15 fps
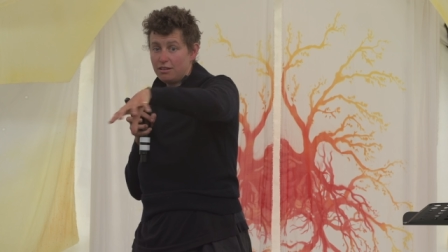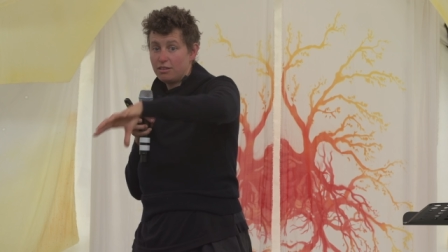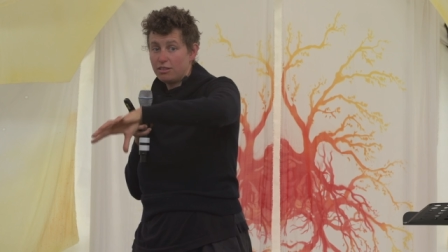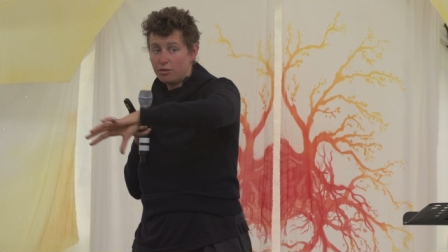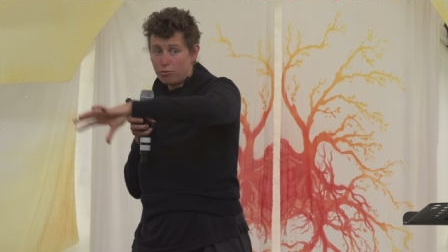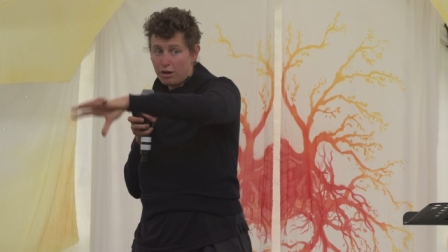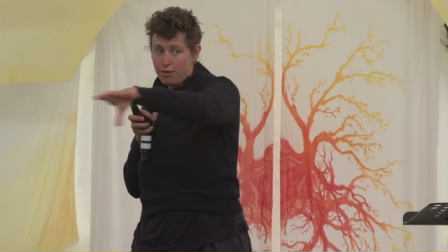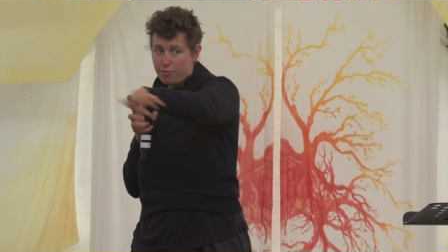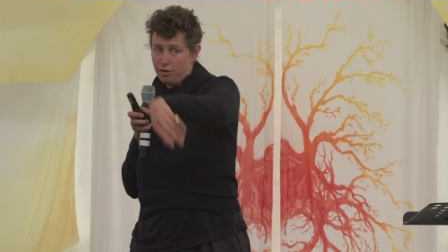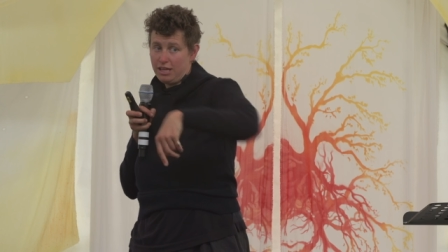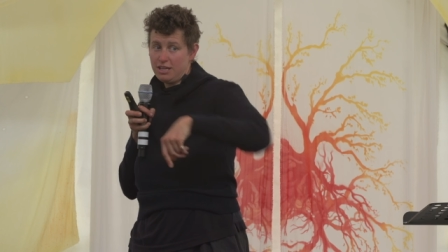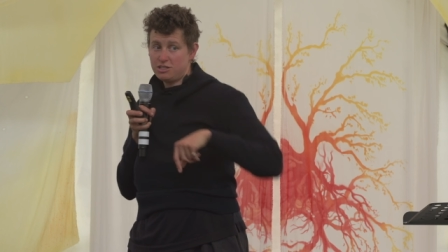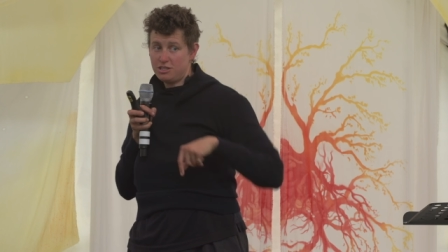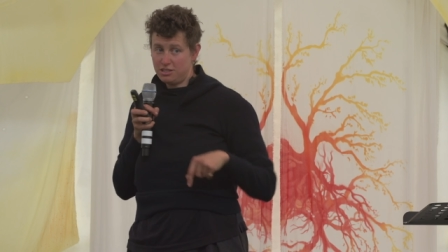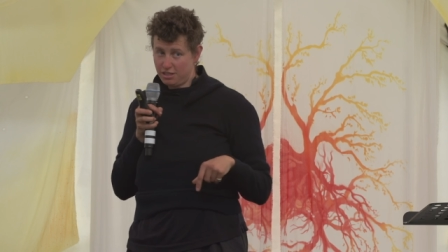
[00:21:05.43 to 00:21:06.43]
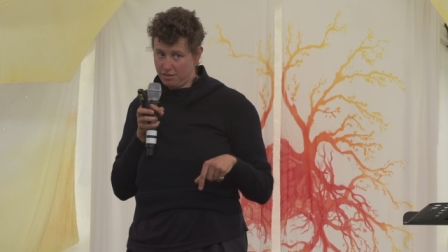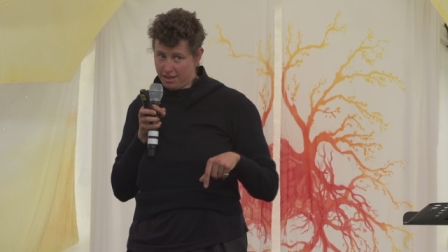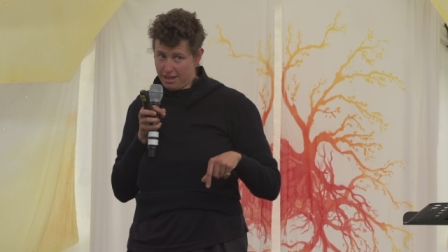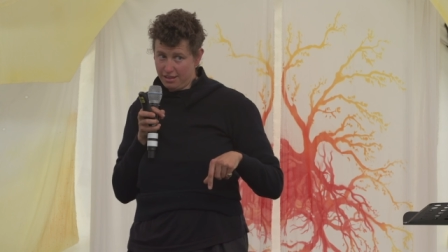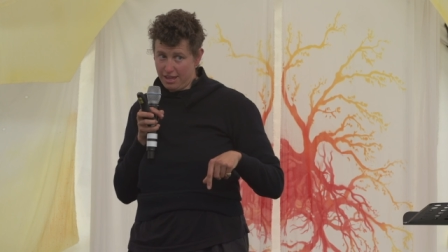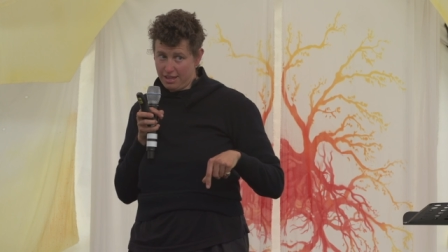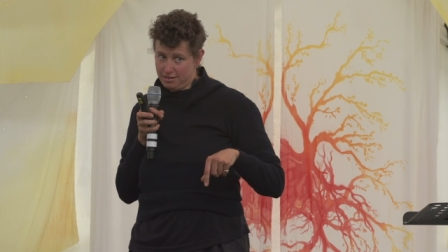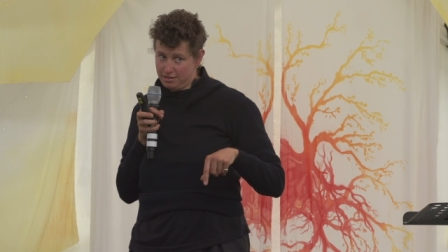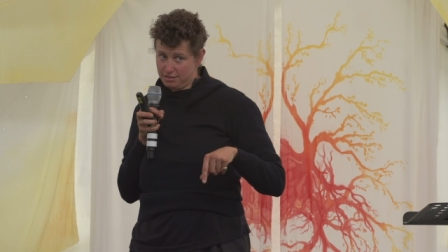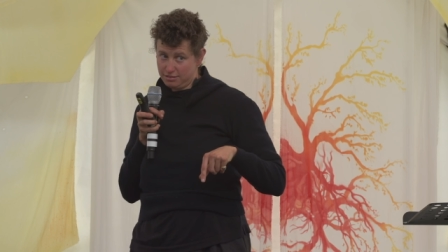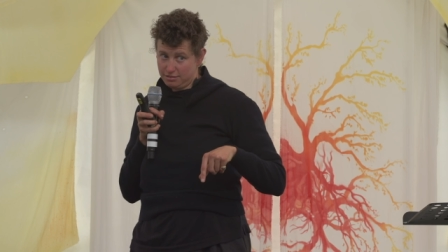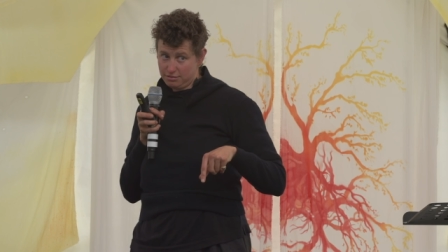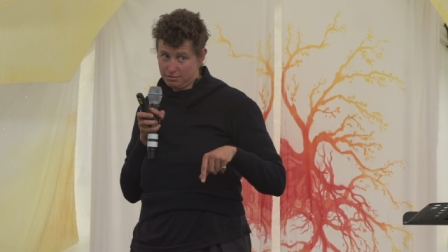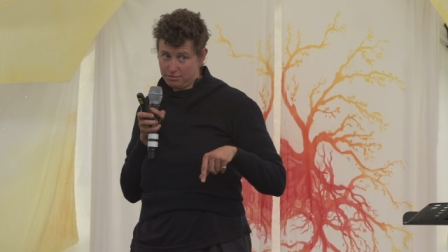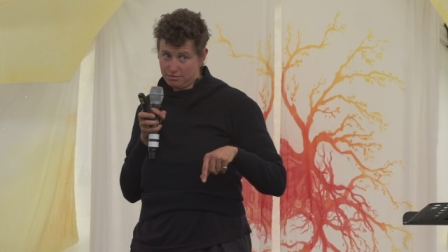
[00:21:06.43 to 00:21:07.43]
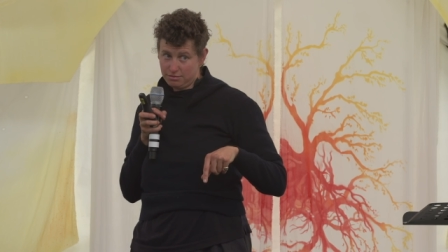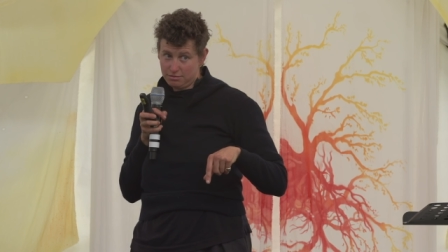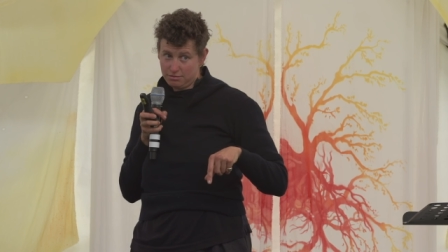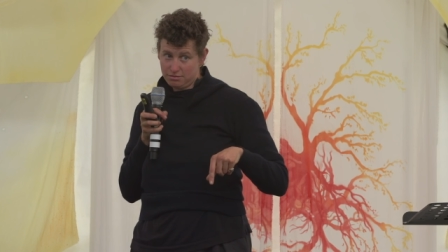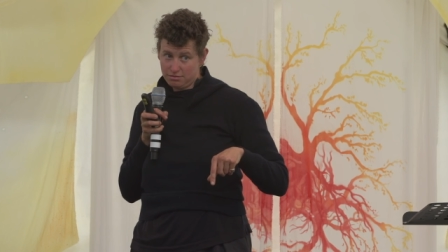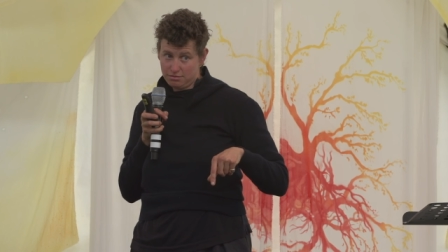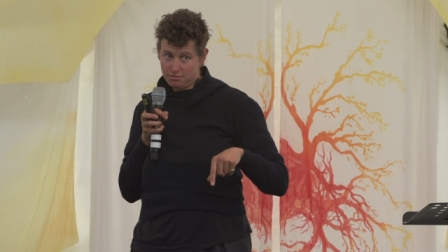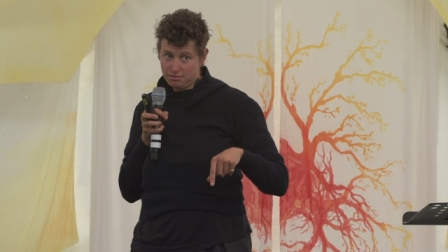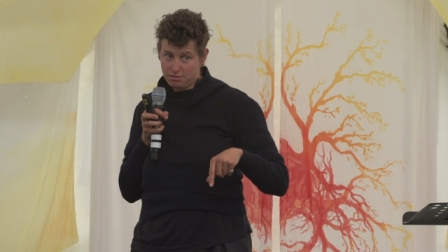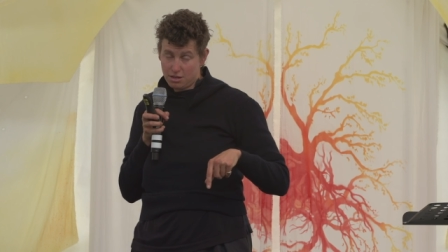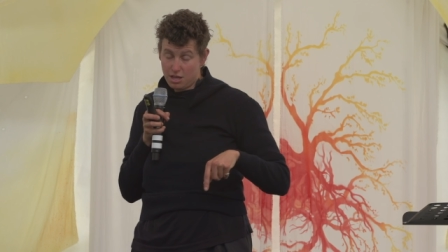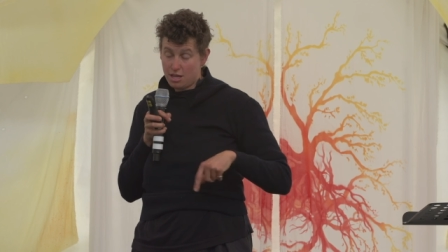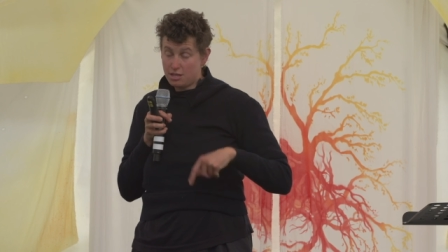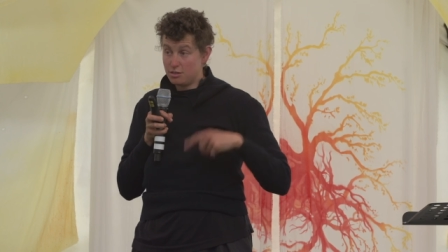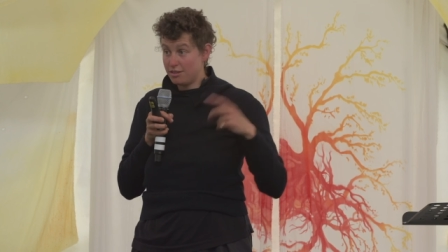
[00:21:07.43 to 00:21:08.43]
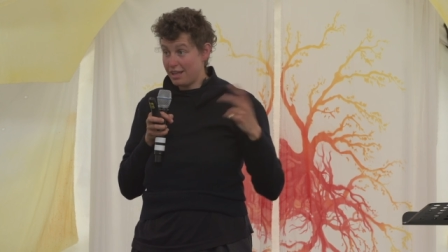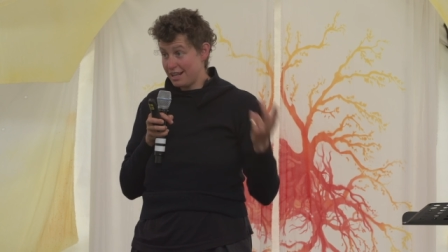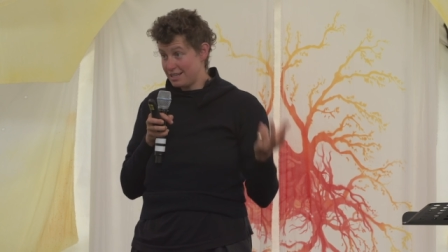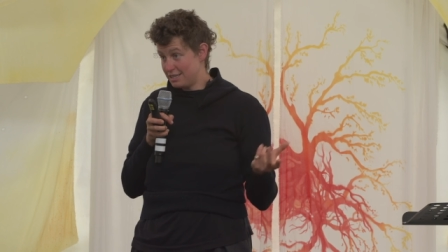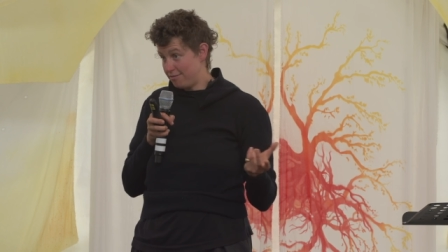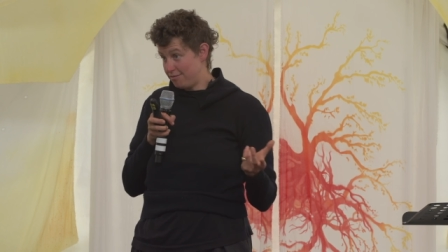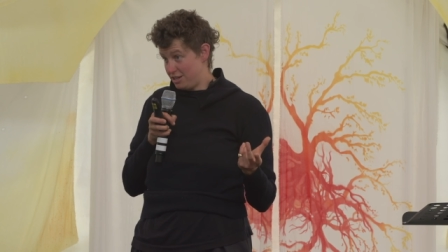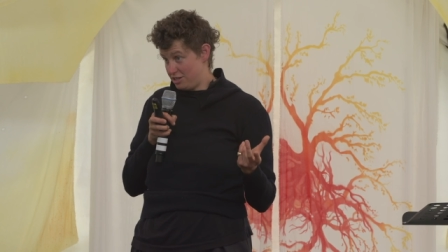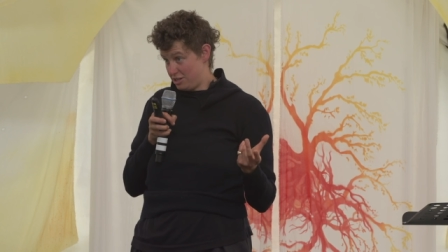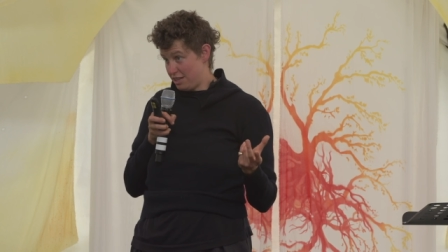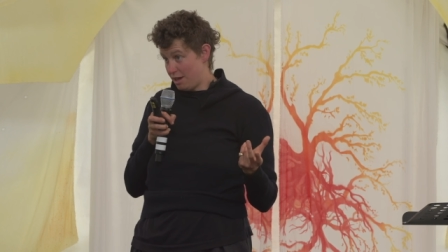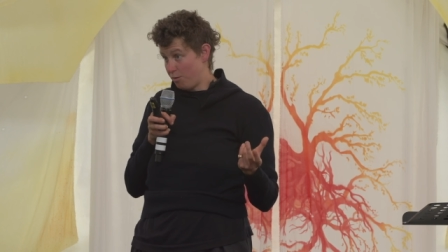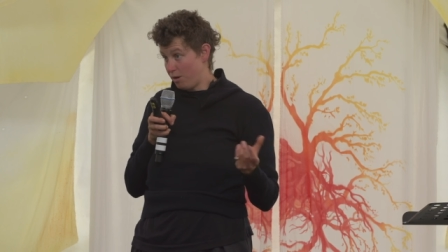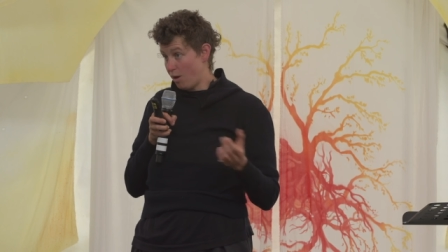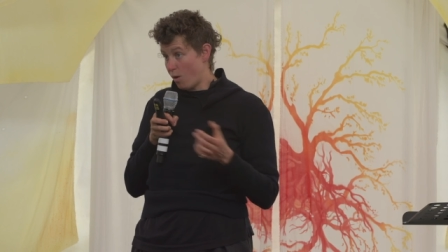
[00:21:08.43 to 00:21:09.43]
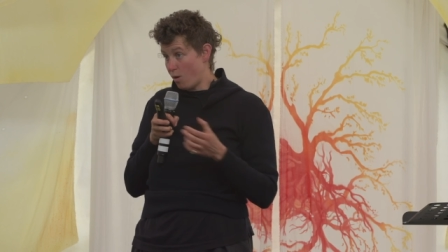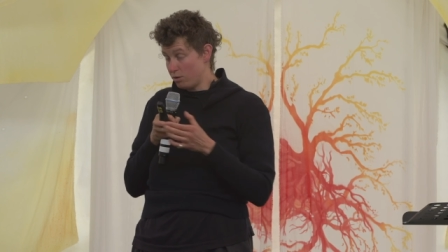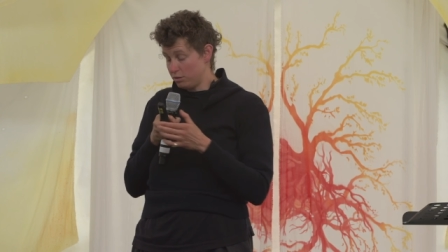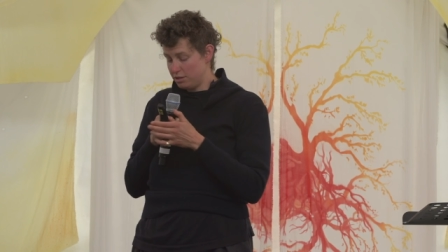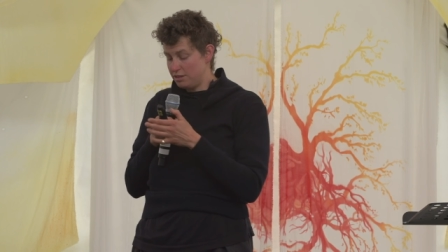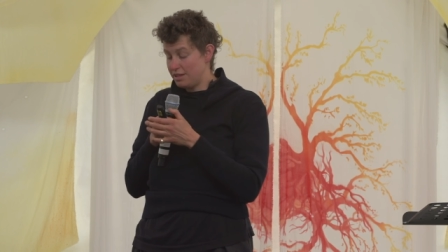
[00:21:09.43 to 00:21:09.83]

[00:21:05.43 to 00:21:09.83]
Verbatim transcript: the right relations on that land. So that's the vision that we hold,